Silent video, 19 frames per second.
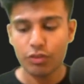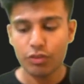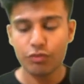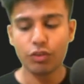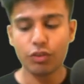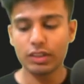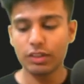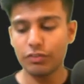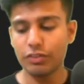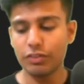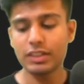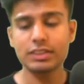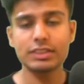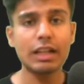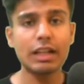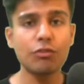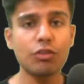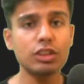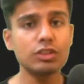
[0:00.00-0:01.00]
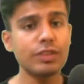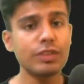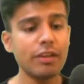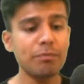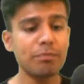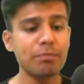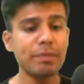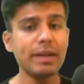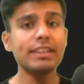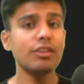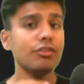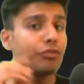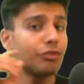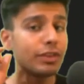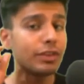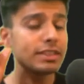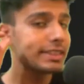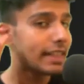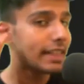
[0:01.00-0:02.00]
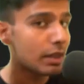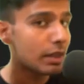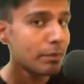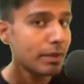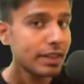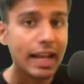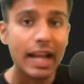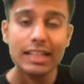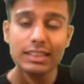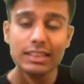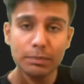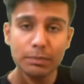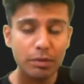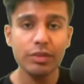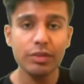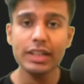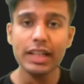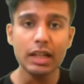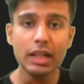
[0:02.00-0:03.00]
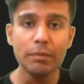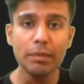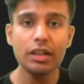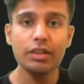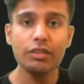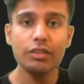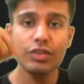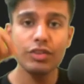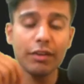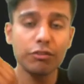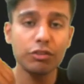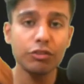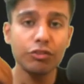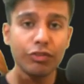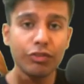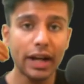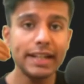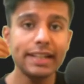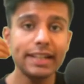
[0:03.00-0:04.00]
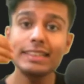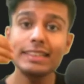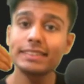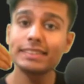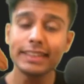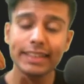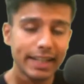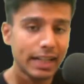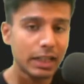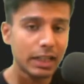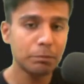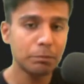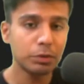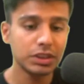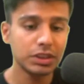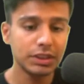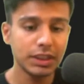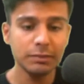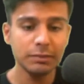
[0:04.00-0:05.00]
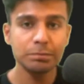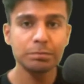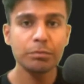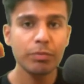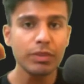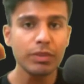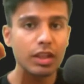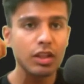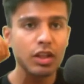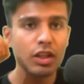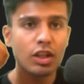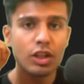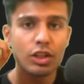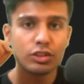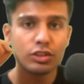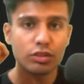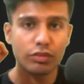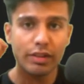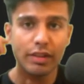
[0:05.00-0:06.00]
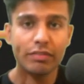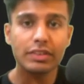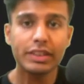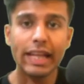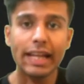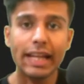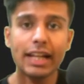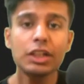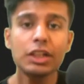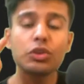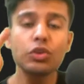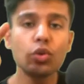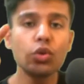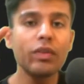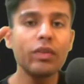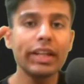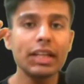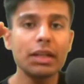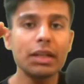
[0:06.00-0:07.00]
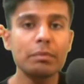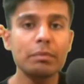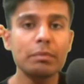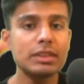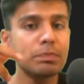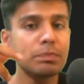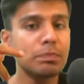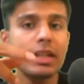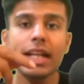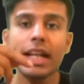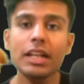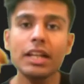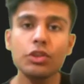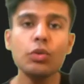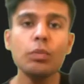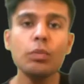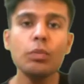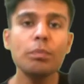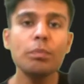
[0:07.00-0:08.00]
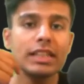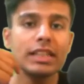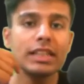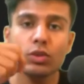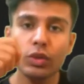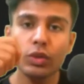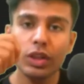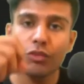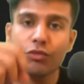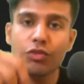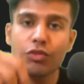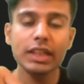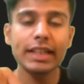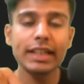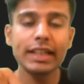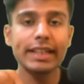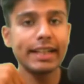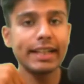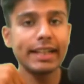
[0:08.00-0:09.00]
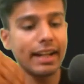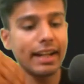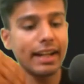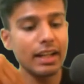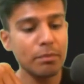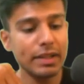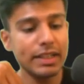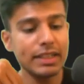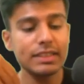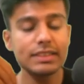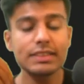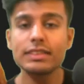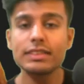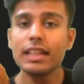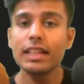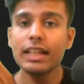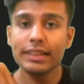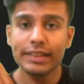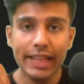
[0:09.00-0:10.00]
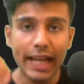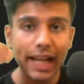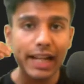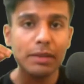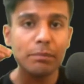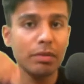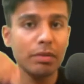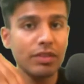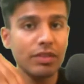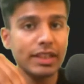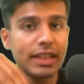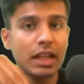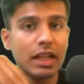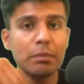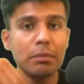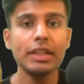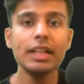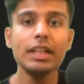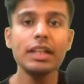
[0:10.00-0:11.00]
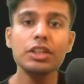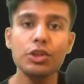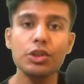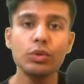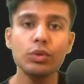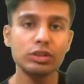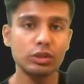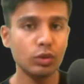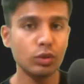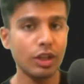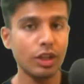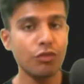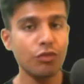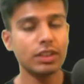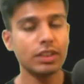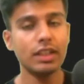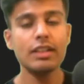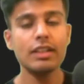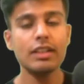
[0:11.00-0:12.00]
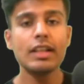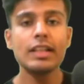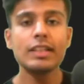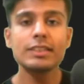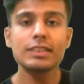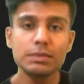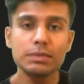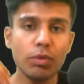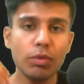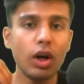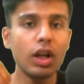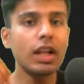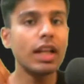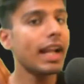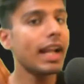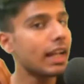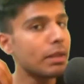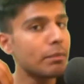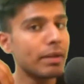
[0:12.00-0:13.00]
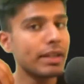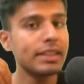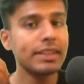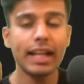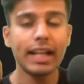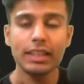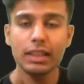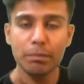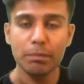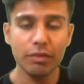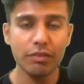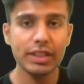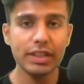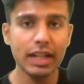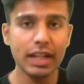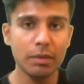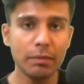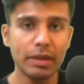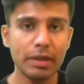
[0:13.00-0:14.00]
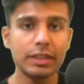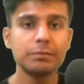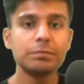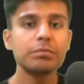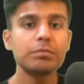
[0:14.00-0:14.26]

What the first step was, we have picked the first element as the pivot element. We have to find its correct position. So we have taken two variables P and Q. P is looking for the greater element than pivot element and Q is looking for the smaller element than the pivot element.